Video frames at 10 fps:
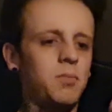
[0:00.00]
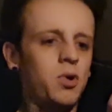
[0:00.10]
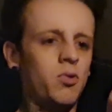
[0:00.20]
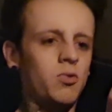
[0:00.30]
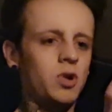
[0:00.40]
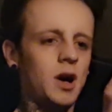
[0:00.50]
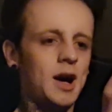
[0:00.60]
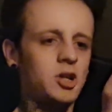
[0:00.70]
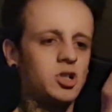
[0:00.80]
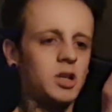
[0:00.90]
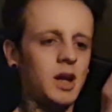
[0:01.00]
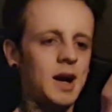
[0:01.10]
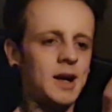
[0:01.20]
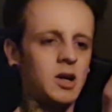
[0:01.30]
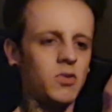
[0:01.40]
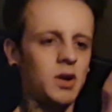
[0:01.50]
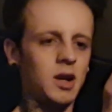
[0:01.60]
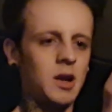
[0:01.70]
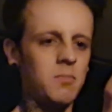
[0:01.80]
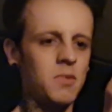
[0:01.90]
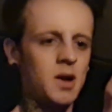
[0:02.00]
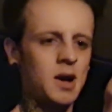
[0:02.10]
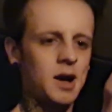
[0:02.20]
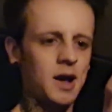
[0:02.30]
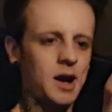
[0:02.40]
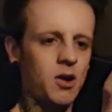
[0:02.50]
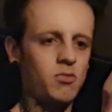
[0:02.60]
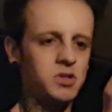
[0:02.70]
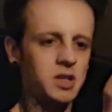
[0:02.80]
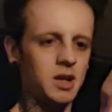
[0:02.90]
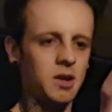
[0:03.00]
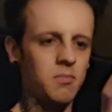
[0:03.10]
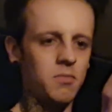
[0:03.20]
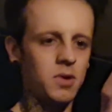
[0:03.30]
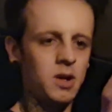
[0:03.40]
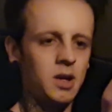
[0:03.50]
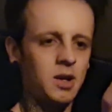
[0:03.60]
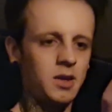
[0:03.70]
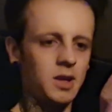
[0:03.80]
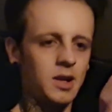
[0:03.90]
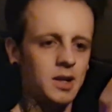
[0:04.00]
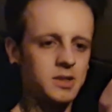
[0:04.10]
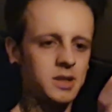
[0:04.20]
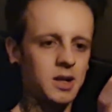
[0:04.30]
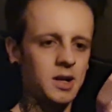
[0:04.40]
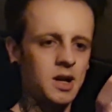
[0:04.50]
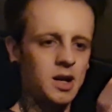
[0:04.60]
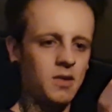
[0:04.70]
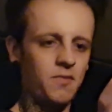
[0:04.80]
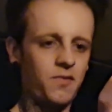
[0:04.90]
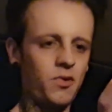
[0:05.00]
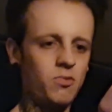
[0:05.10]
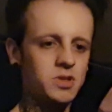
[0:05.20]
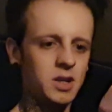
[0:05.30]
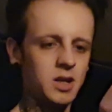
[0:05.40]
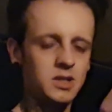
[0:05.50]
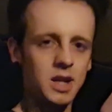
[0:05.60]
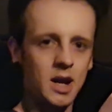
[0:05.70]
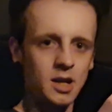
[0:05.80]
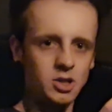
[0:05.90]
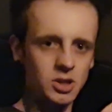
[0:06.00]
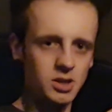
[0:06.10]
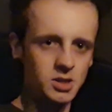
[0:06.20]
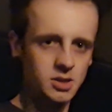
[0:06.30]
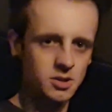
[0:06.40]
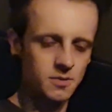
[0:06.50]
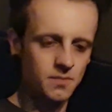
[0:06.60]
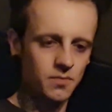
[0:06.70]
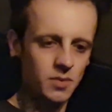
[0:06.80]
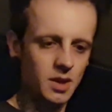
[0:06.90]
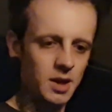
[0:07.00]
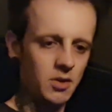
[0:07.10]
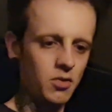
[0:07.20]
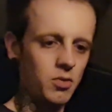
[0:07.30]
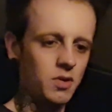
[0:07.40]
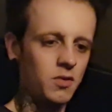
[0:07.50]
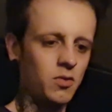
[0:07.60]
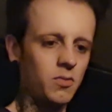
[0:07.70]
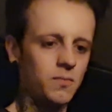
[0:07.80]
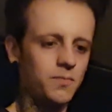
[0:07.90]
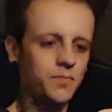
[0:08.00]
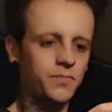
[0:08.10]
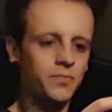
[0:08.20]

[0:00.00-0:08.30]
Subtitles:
Like Bune, you're actually anchoring him and housing him in the elixir and infusing his energies into it too.